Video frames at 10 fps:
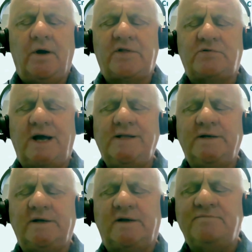
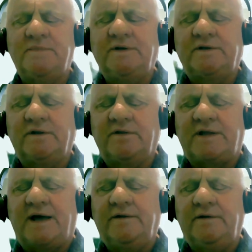Australian government
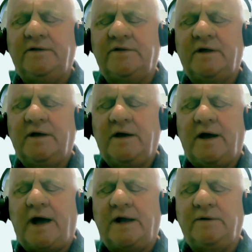standards
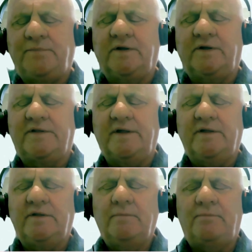and
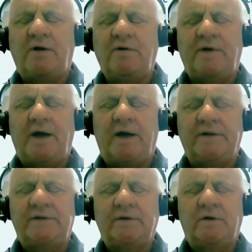policies, both at
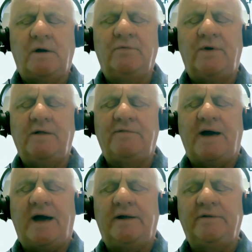Commonwealth
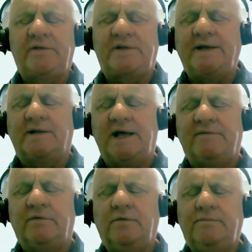and state
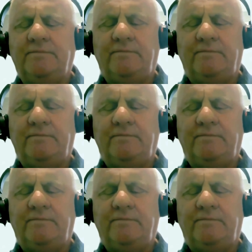level,